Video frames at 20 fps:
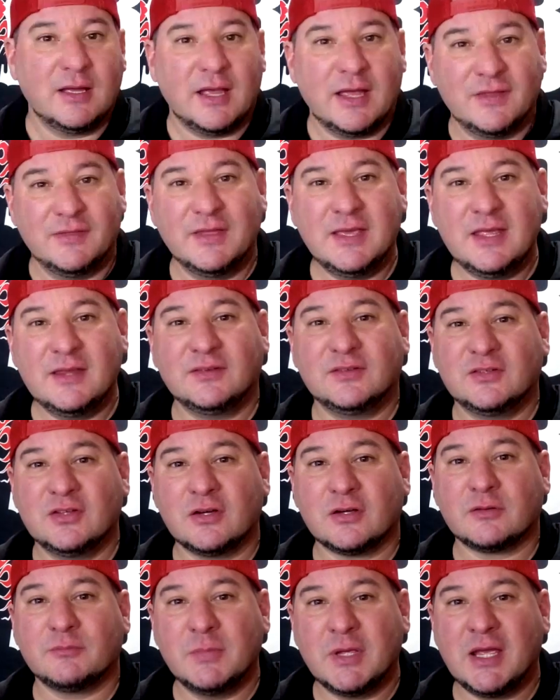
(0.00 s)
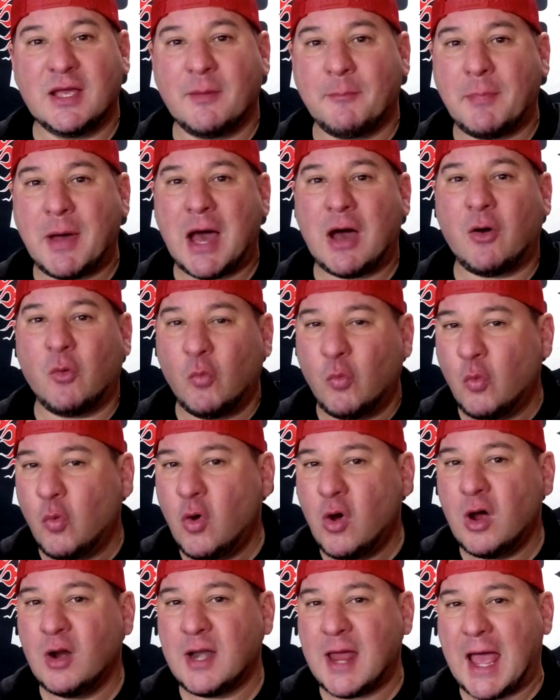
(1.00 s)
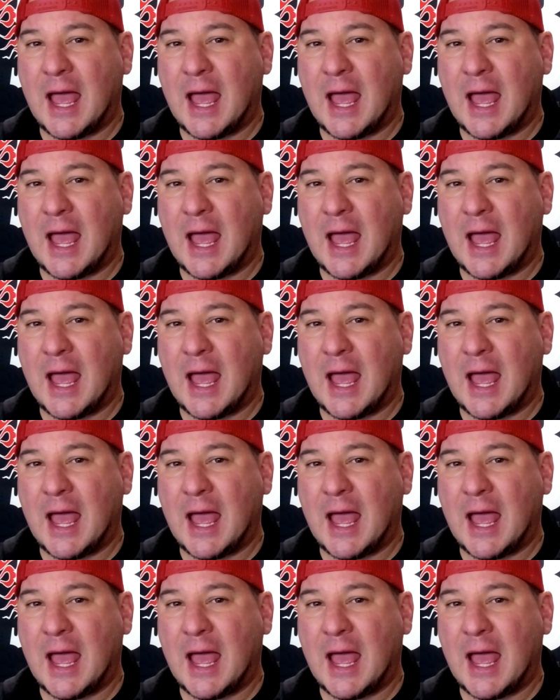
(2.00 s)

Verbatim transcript: And these took me about 1